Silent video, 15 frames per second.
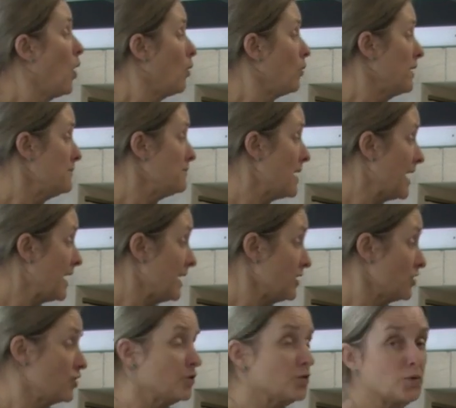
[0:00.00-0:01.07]
we make
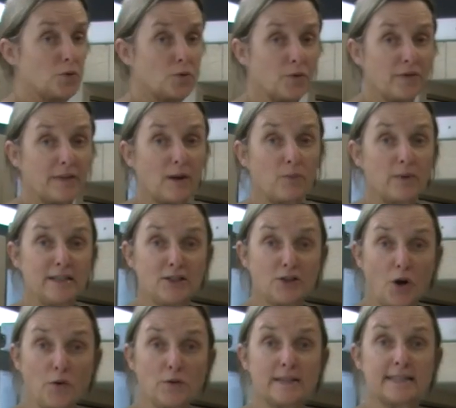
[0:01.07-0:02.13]
sure that we
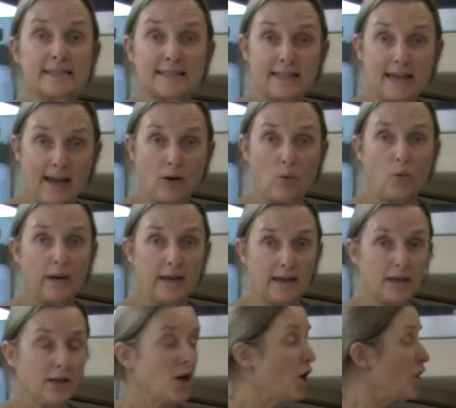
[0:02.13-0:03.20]
don't stack
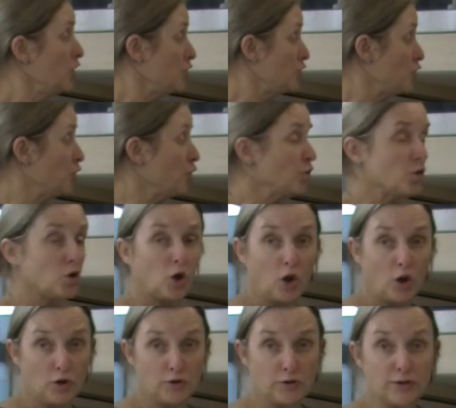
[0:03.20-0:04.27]
ware too
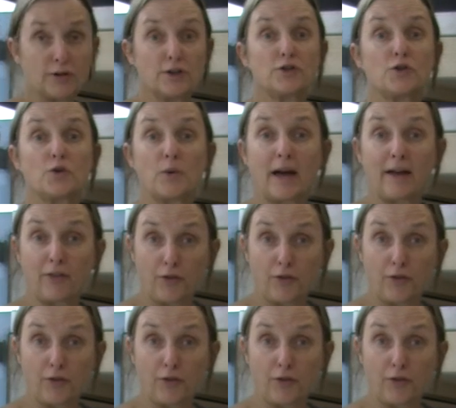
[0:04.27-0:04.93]
close to our